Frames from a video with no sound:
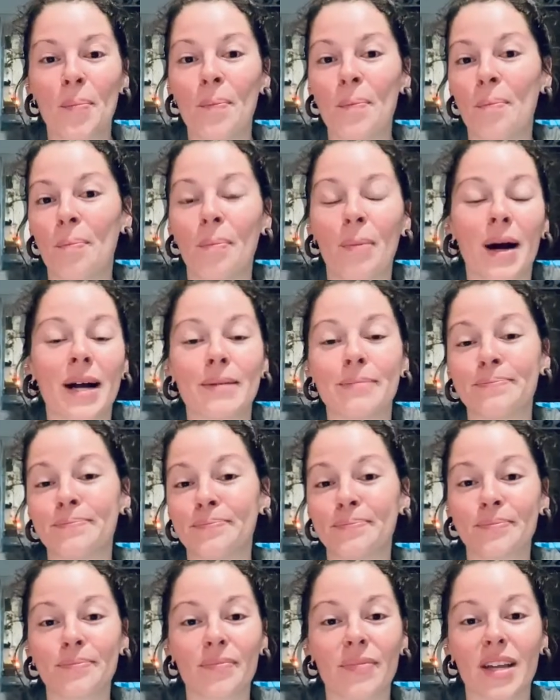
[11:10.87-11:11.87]
But
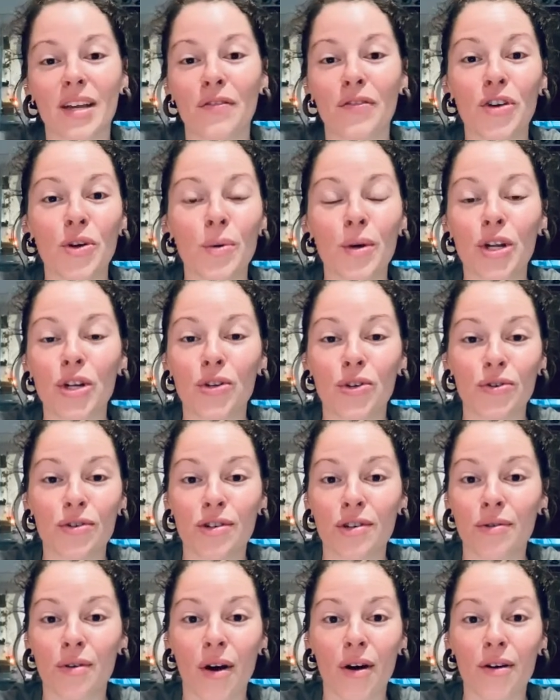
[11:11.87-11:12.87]
if you want to juice
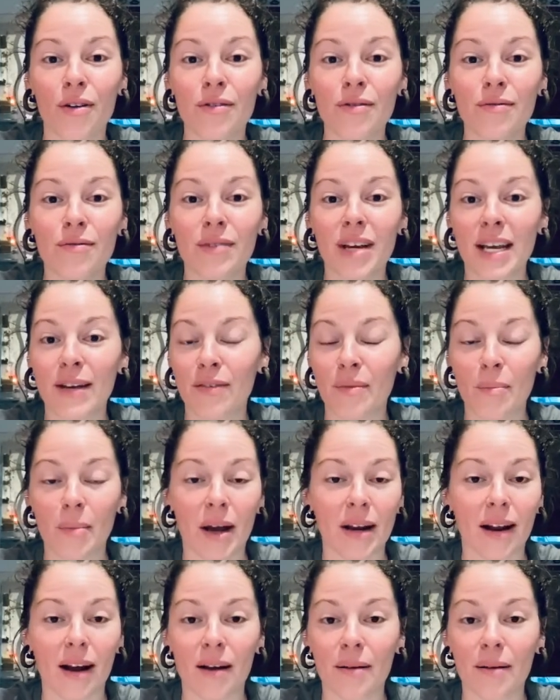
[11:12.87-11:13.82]
your own, even better.